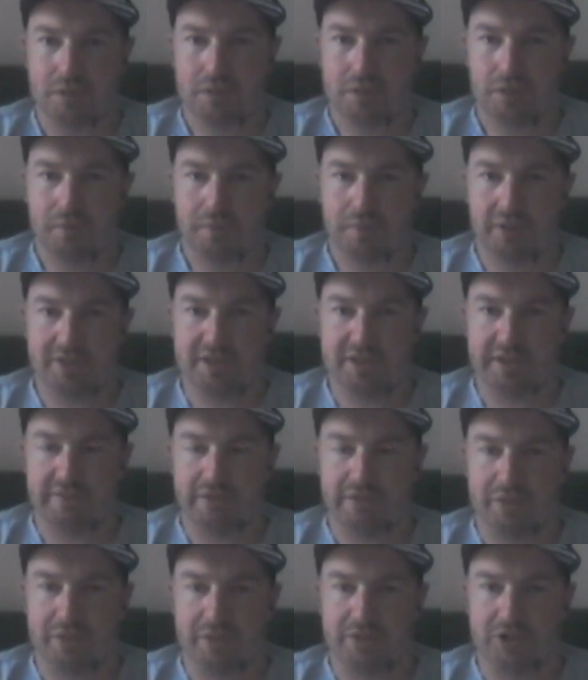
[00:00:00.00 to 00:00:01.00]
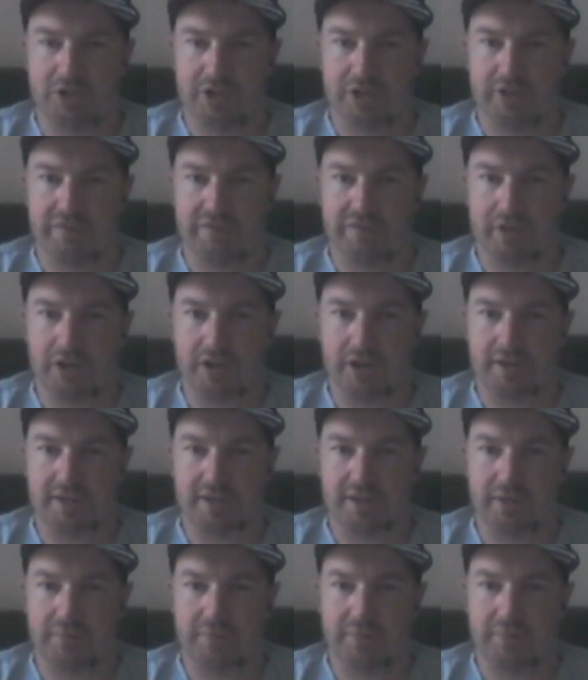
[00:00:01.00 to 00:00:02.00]
But it's given opportunity for guys that
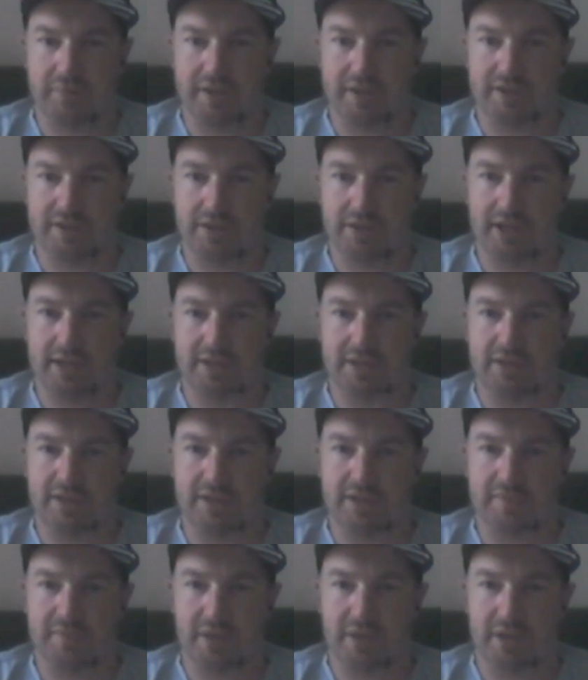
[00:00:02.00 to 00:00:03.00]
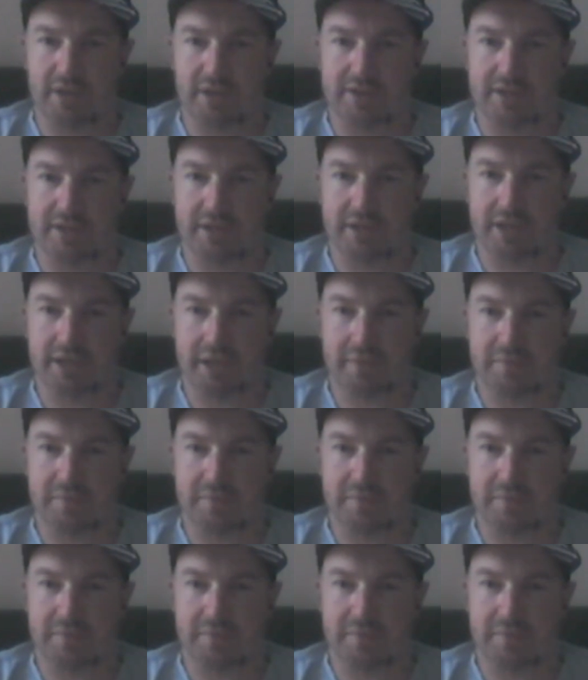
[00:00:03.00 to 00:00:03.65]
impressed in last year's Mitre 10 Cup.